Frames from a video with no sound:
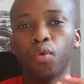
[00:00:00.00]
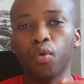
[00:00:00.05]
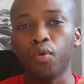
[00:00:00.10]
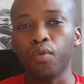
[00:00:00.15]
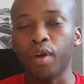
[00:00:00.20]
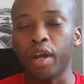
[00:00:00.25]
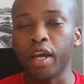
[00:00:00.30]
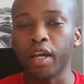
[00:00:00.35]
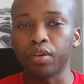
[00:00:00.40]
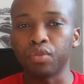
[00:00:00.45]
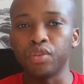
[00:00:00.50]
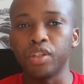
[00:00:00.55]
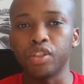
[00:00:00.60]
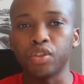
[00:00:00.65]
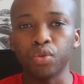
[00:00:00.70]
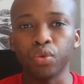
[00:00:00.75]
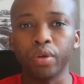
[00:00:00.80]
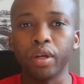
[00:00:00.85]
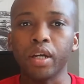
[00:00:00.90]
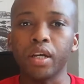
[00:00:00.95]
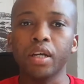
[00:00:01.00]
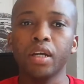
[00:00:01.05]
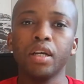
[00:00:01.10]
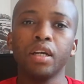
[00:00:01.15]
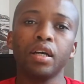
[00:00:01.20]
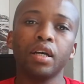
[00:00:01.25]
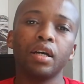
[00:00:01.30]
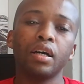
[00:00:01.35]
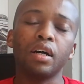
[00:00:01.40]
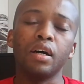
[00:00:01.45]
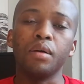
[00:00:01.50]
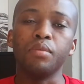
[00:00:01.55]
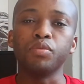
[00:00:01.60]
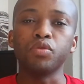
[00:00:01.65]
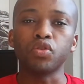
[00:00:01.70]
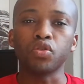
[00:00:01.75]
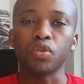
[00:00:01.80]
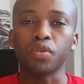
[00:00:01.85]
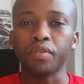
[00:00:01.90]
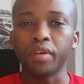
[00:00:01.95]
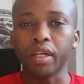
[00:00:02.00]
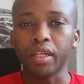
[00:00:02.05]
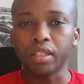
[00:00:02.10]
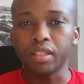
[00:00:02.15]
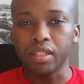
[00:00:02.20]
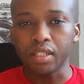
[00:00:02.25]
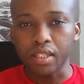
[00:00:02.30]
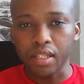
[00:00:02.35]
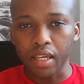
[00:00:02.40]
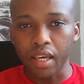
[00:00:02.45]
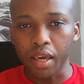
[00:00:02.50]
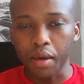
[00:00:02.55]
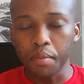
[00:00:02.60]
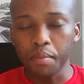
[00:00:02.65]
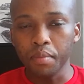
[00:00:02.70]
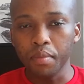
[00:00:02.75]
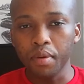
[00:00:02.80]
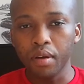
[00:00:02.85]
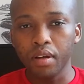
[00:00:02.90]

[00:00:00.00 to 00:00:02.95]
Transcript: a get rich quick sort of like scheme.